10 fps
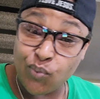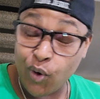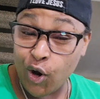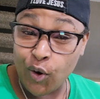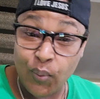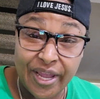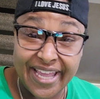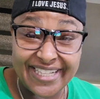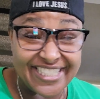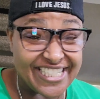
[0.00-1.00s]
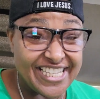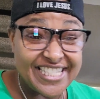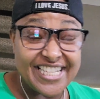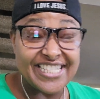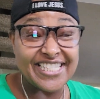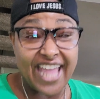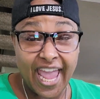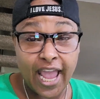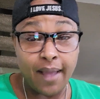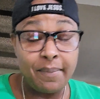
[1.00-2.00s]
work week in Jesus'
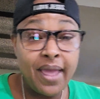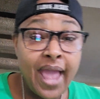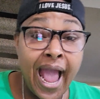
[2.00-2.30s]
name.